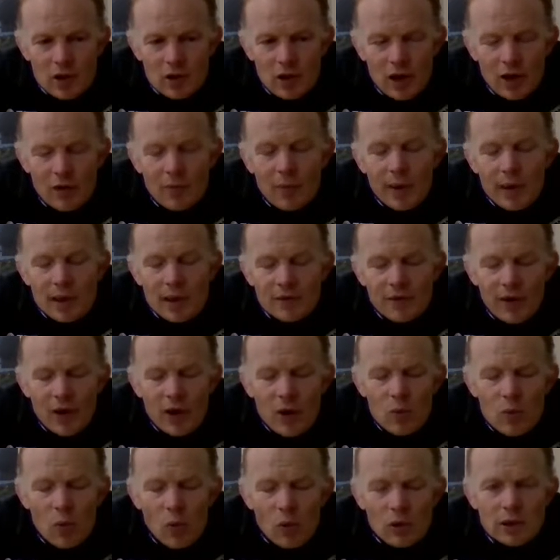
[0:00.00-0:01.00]
So everybody's
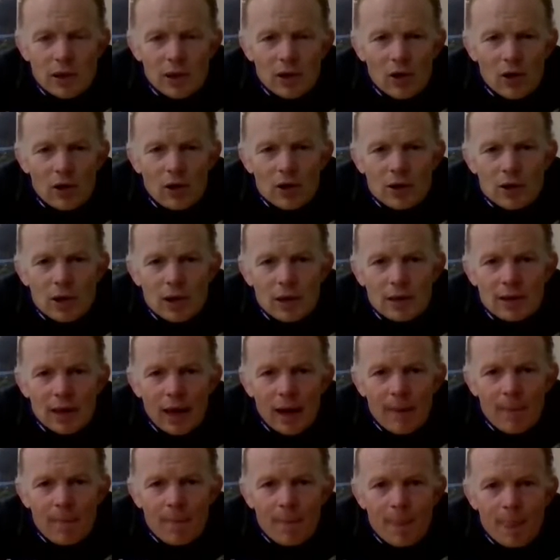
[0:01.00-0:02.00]
very water conscious,
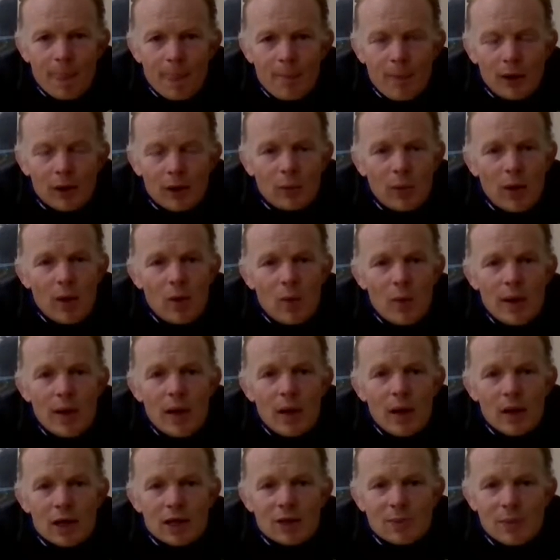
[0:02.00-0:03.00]
but where
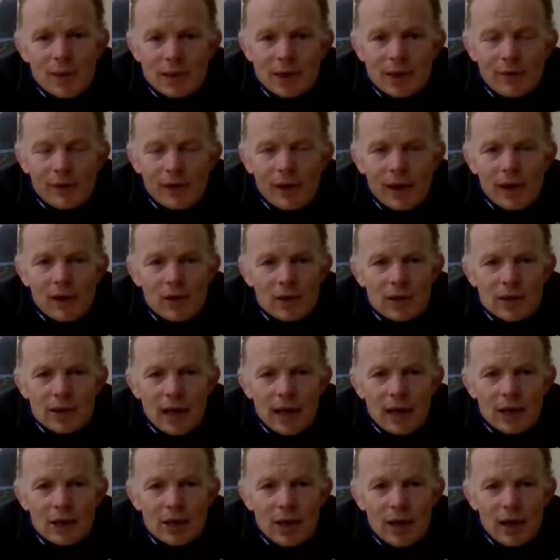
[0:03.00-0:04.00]
we are, specifically
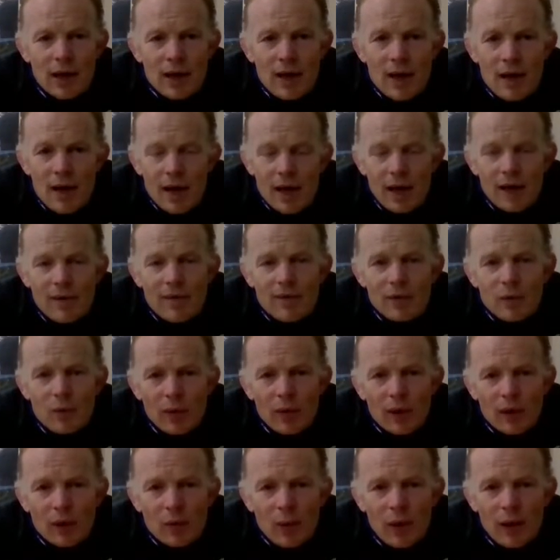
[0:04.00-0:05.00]
Constantia,
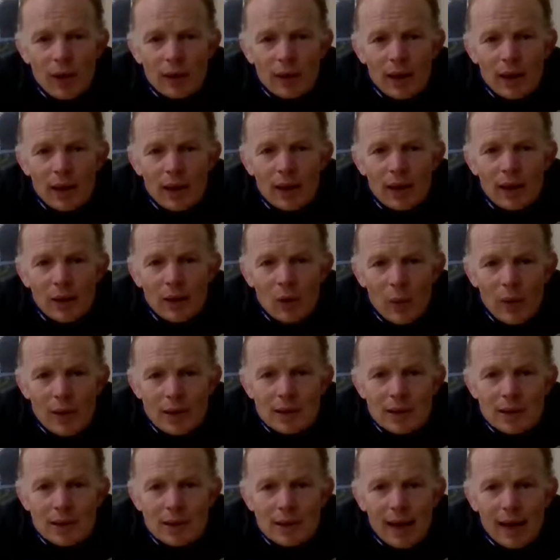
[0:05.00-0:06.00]
even while the
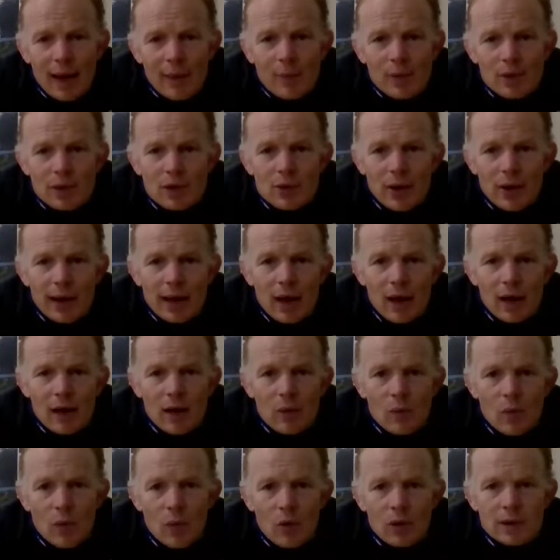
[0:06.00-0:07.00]
Western Cape was running
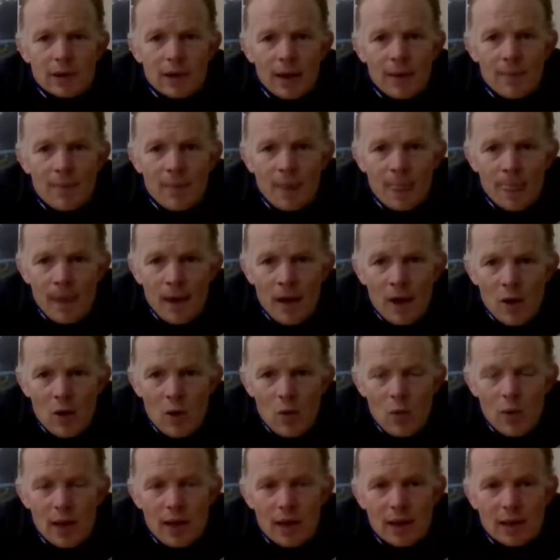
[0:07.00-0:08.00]
out of water,
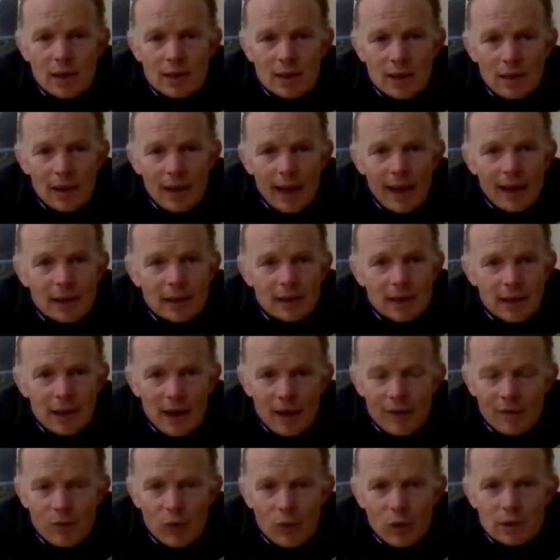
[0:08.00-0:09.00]
we still had
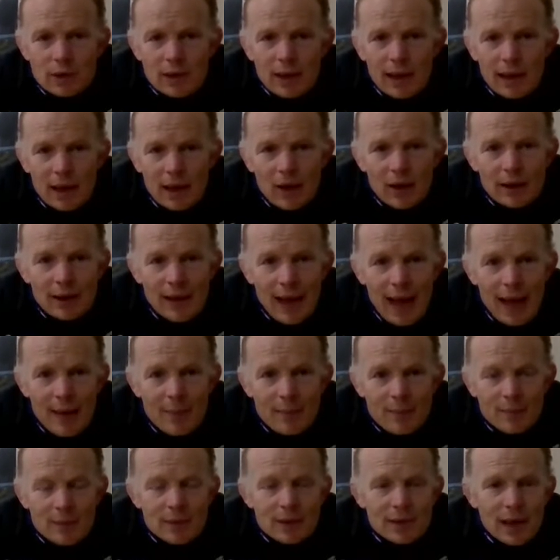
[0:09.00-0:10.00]
enough water in our
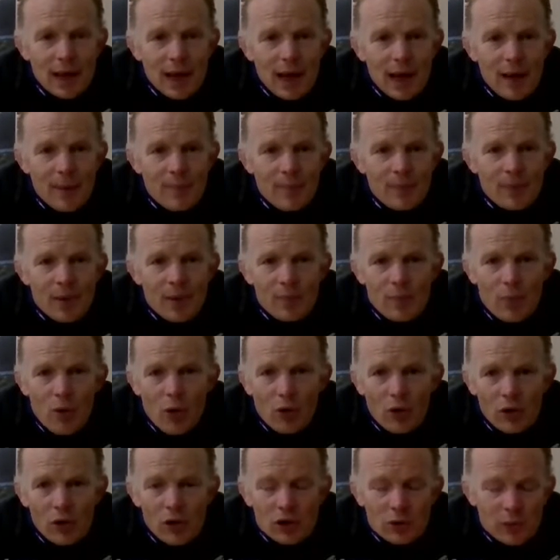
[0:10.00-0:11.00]
dams, the
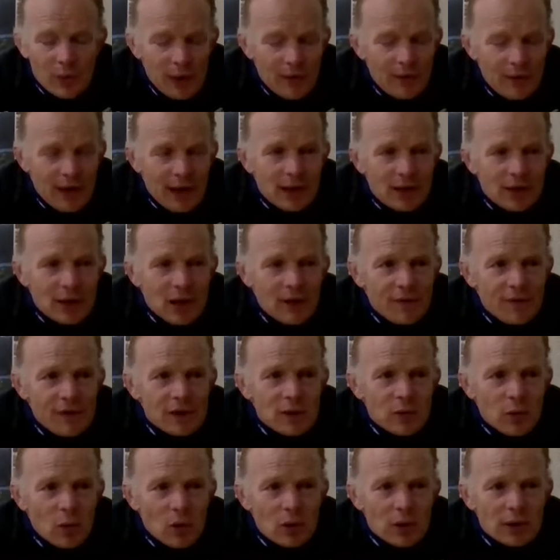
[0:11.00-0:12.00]
borers, even at
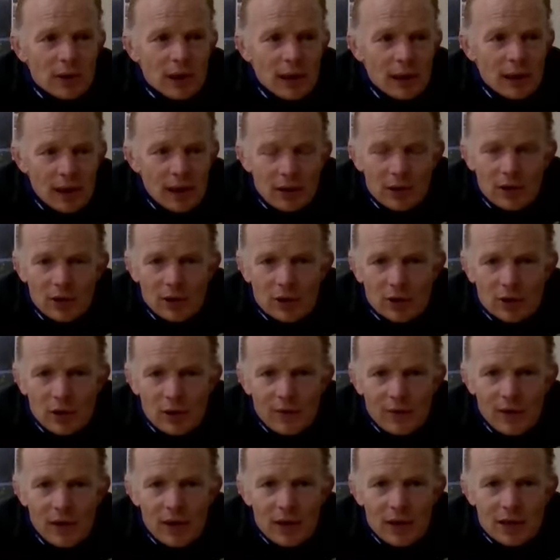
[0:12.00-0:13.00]
surface water, literally
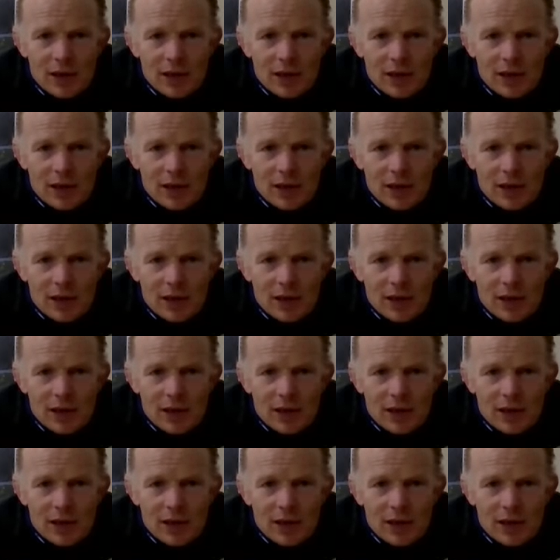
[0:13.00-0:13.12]
sort of,